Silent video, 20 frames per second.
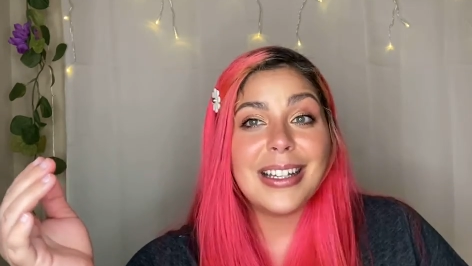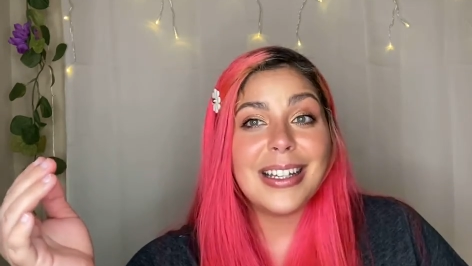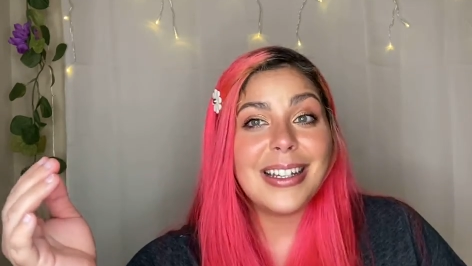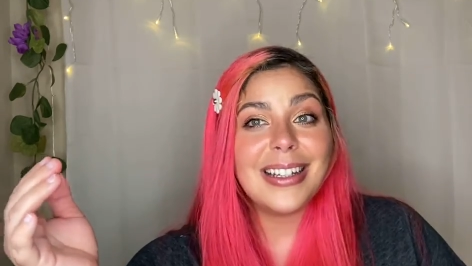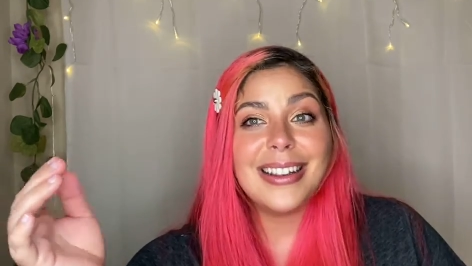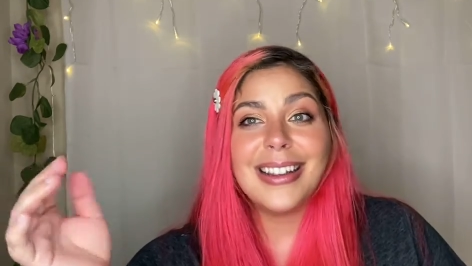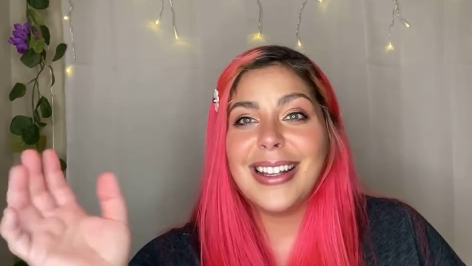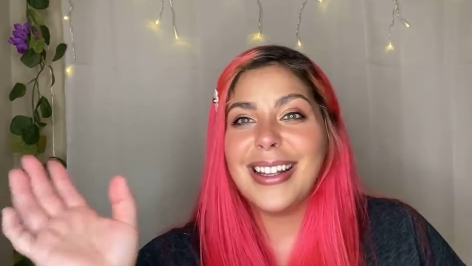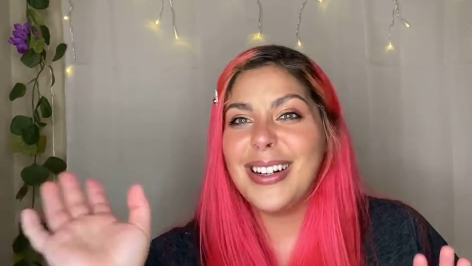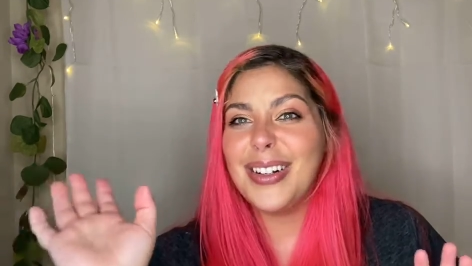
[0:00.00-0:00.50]

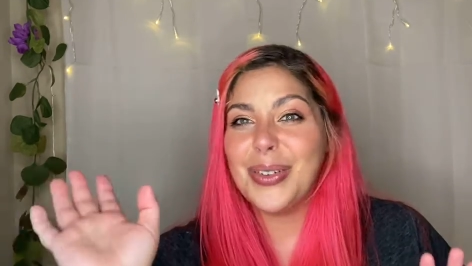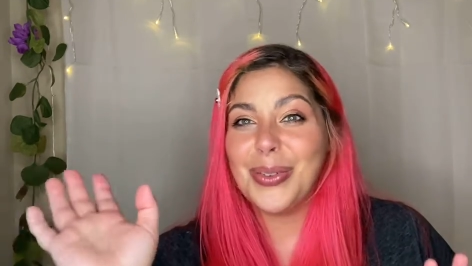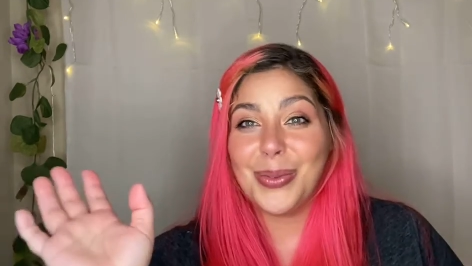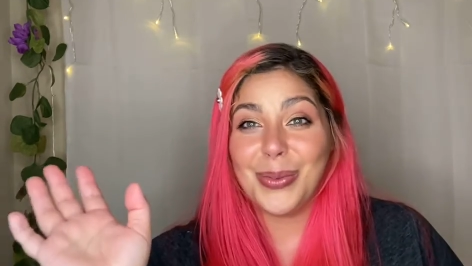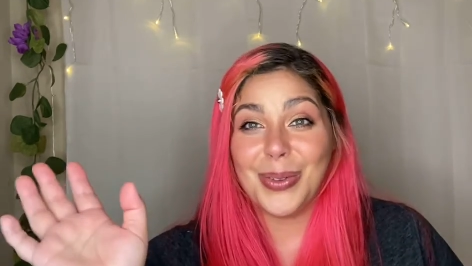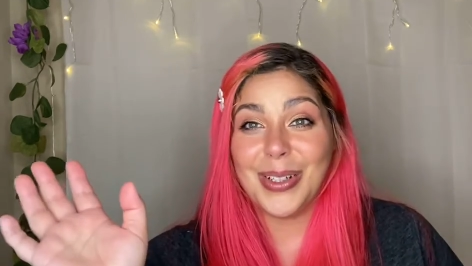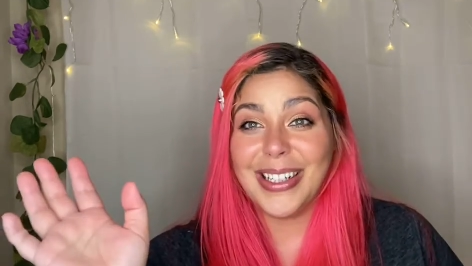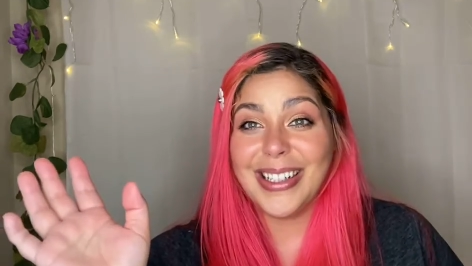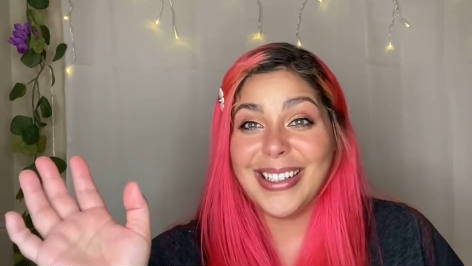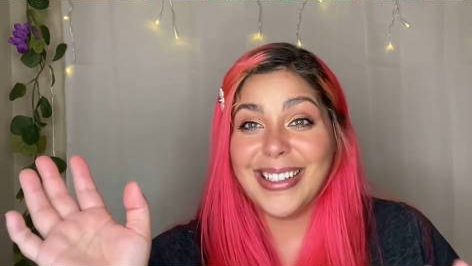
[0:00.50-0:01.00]
and they
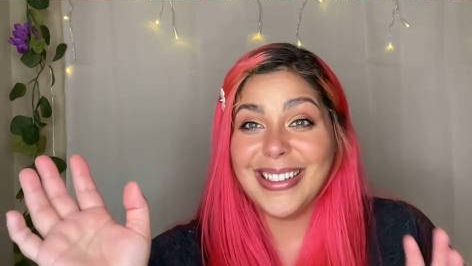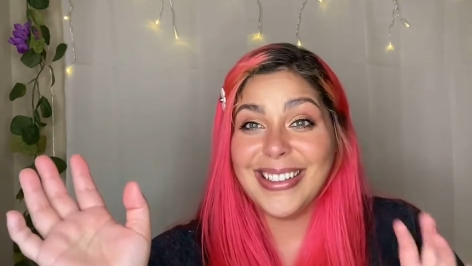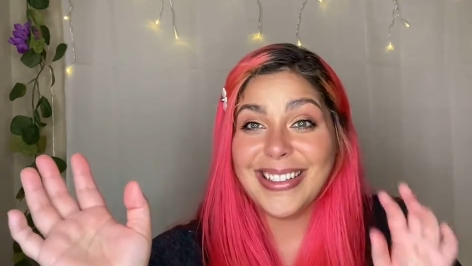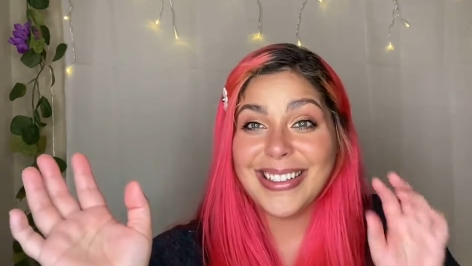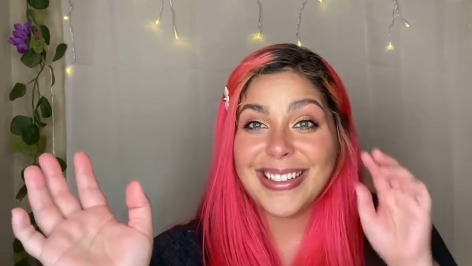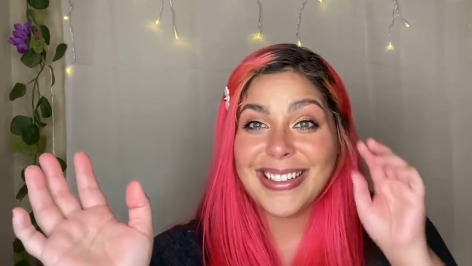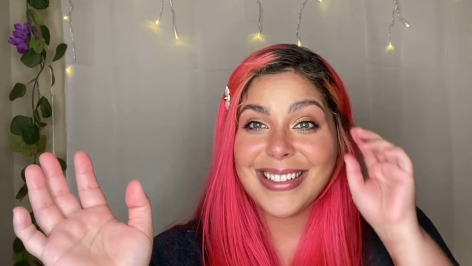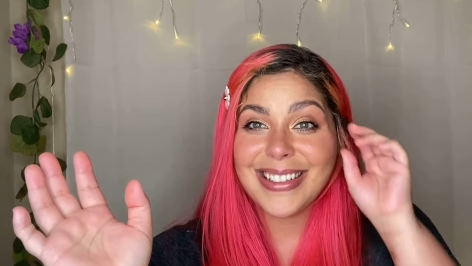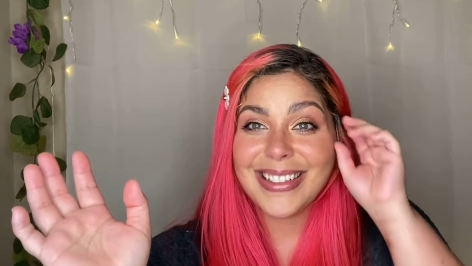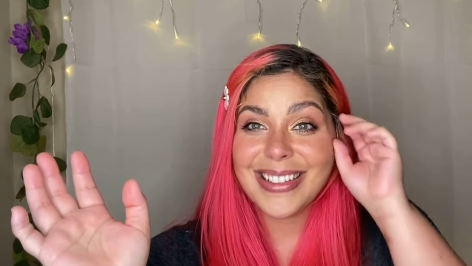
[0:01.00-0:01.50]

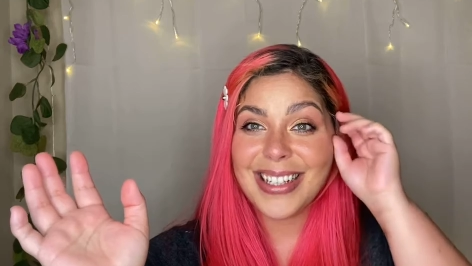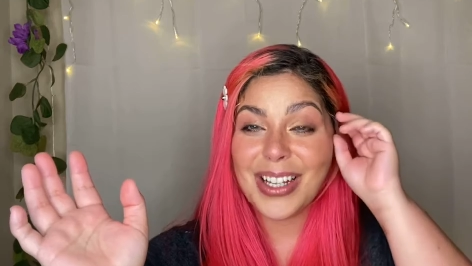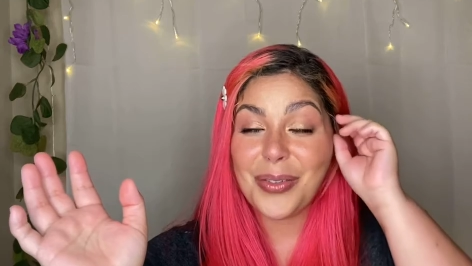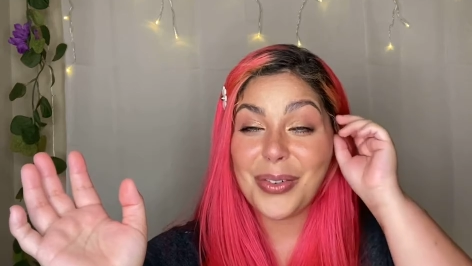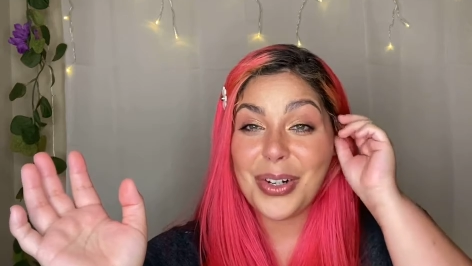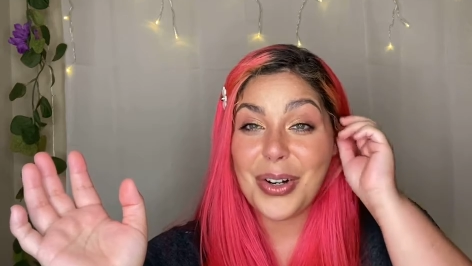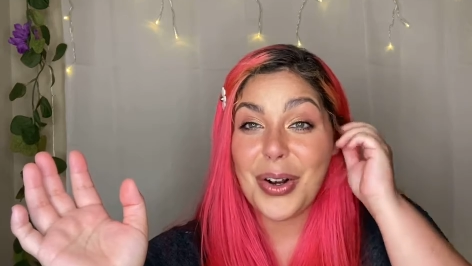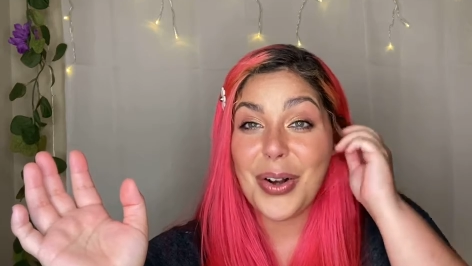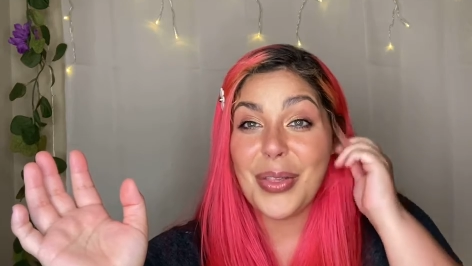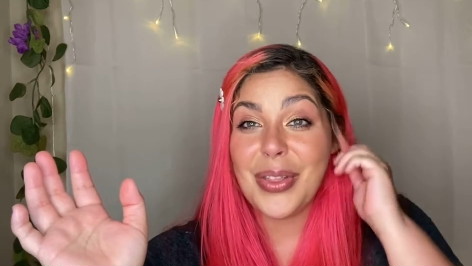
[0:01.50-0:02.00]
want
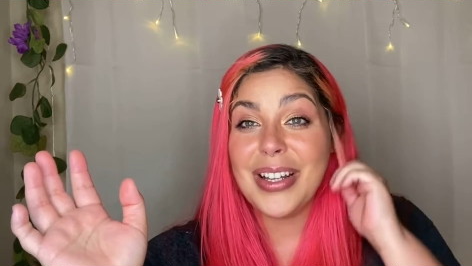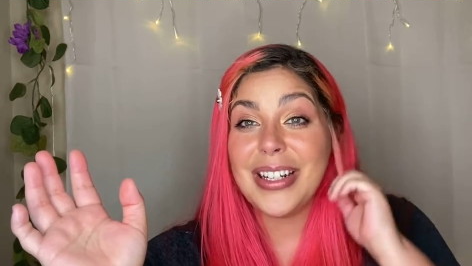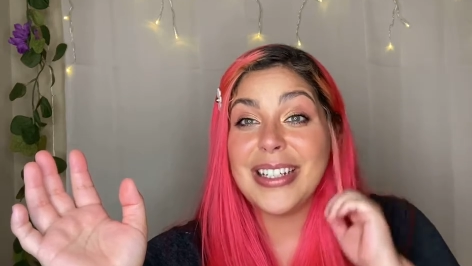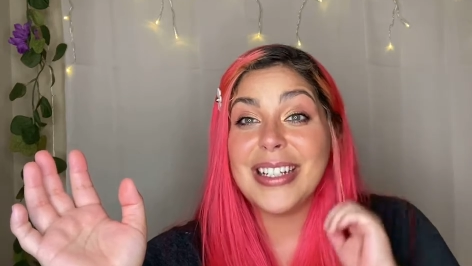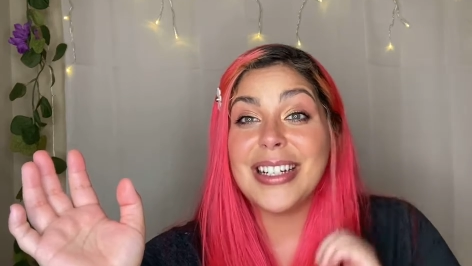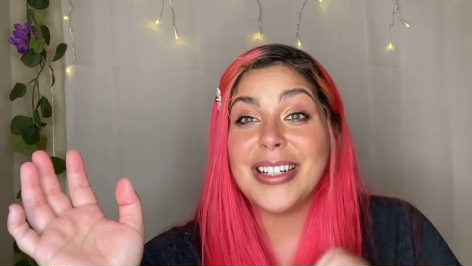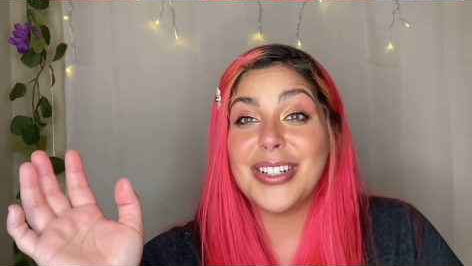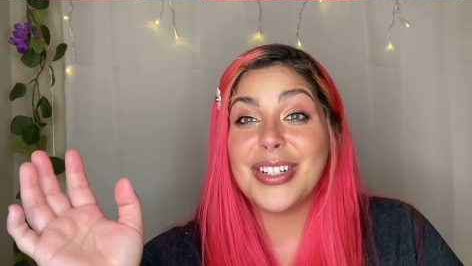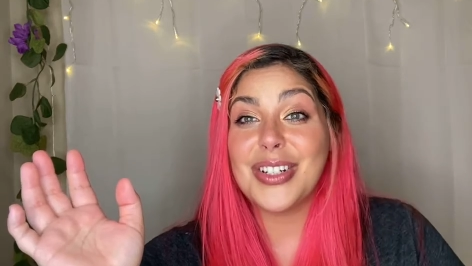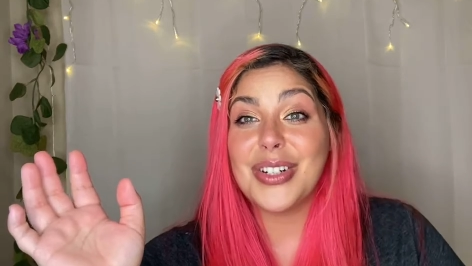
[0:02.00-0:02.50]
all the
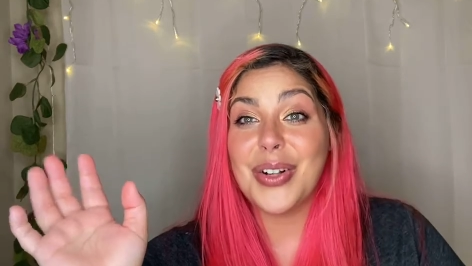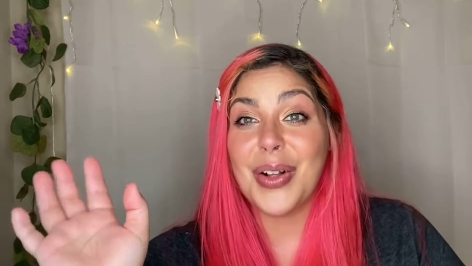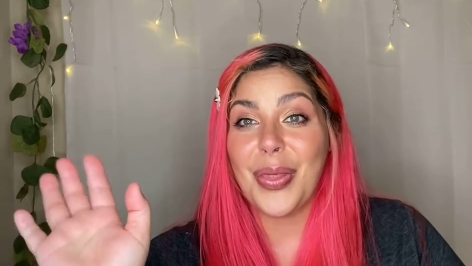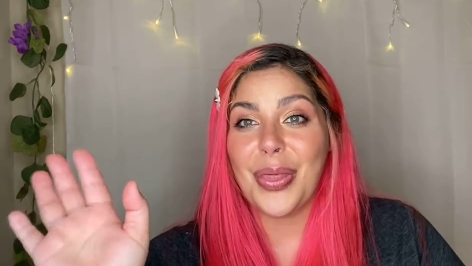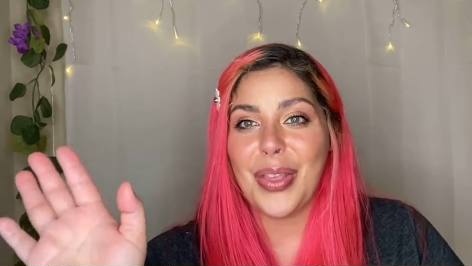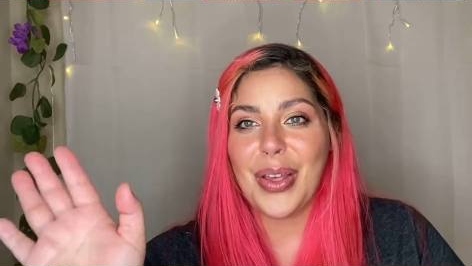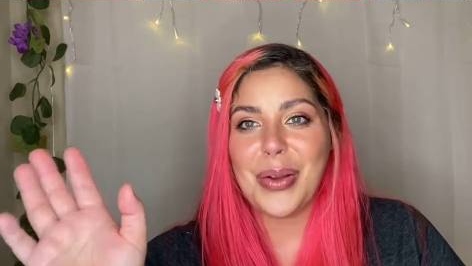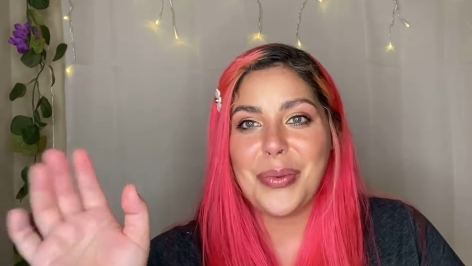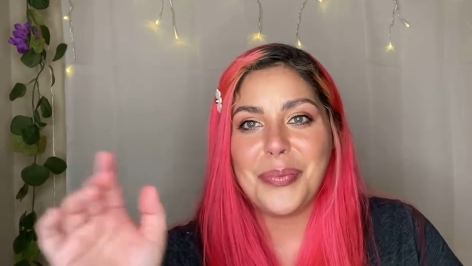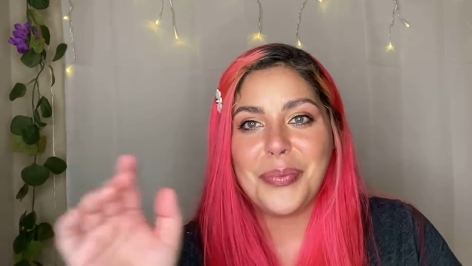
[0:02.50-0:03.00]
attention on
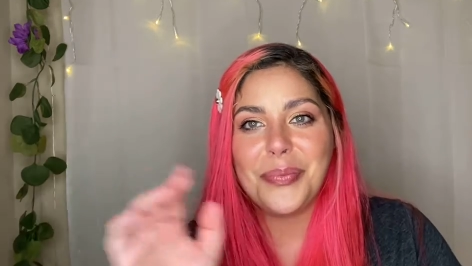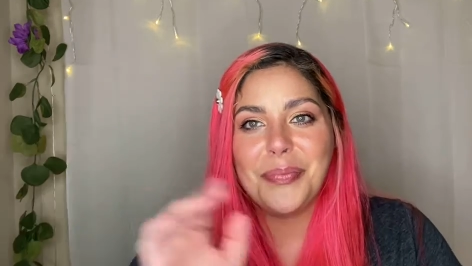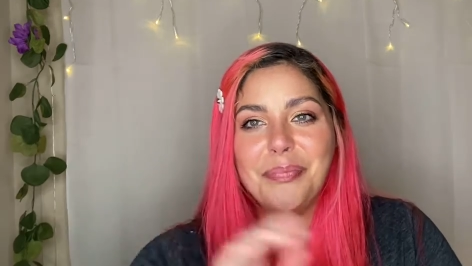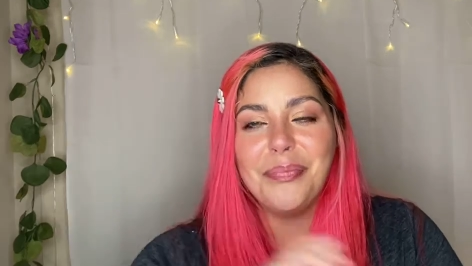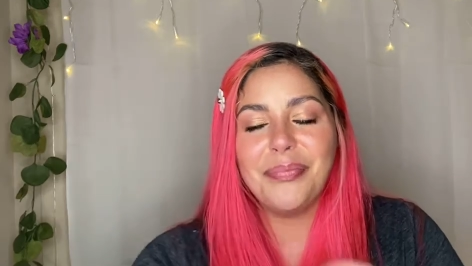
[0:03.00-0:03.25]
them.